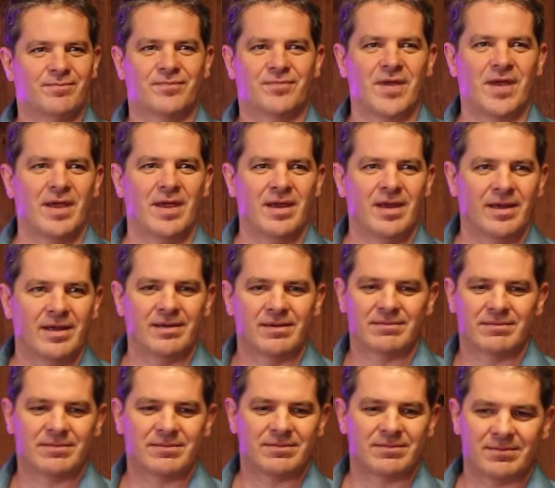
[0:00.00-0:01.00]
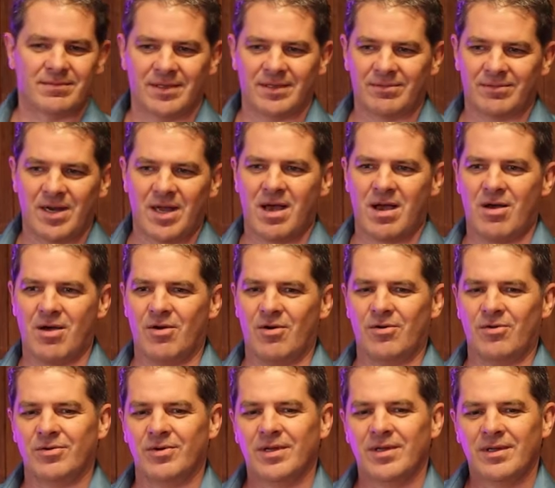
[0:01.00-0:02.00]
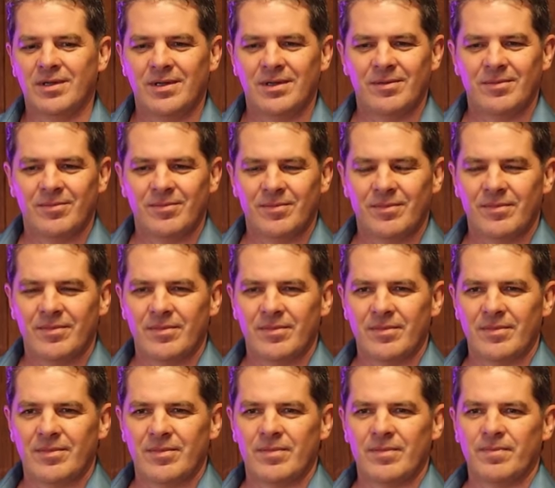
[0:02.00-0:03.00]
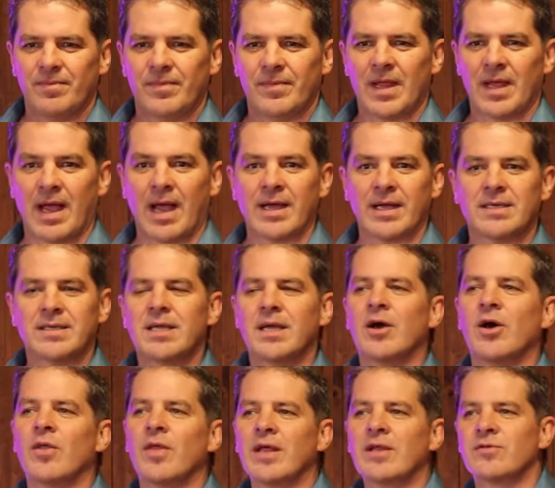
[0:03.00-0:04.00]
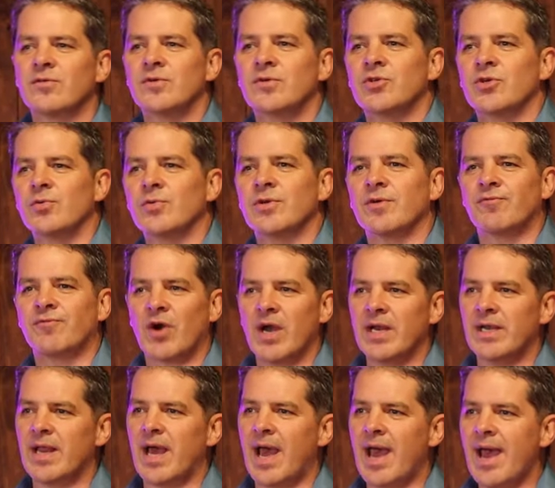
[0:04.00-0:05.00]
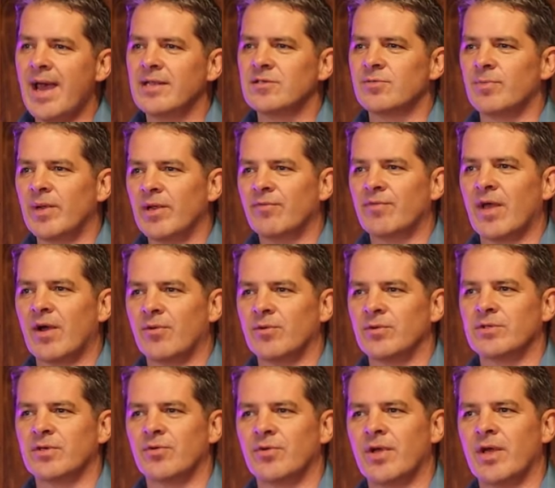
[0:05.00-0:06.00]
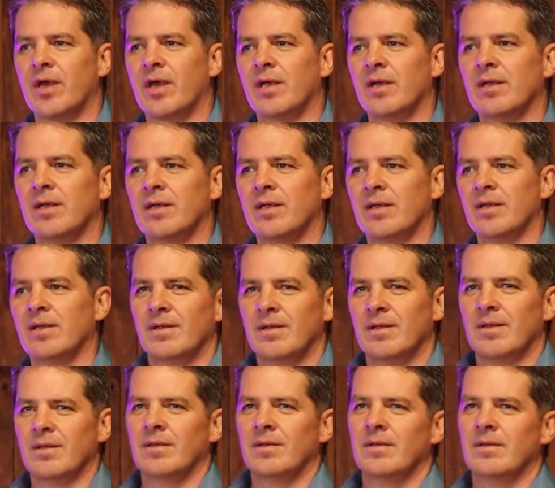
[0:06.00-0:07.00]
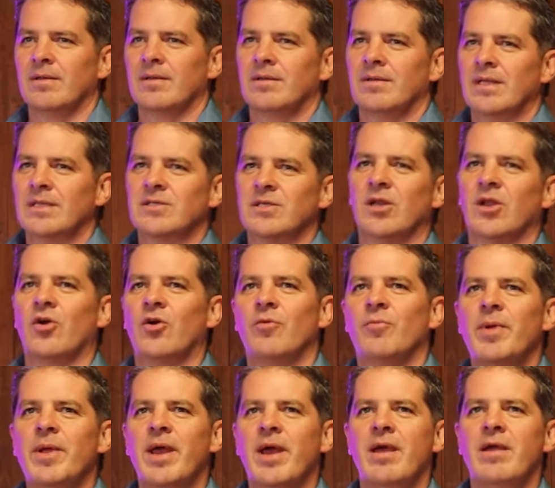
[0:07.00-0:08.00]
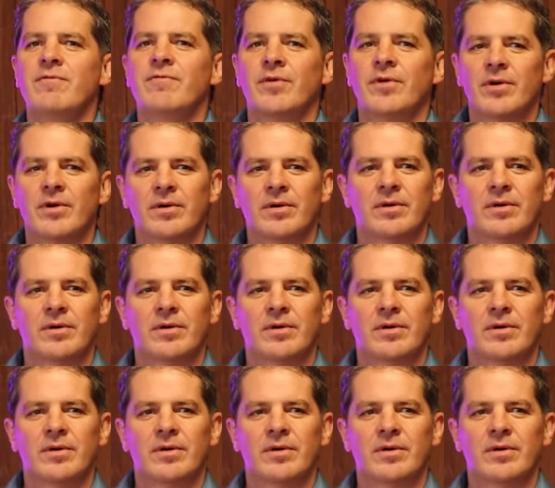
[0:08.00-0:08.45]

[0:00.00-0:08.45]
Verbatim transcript: thing? No. Like I could tell that she was afraid to ask me if that was okay. That's a learned behavior.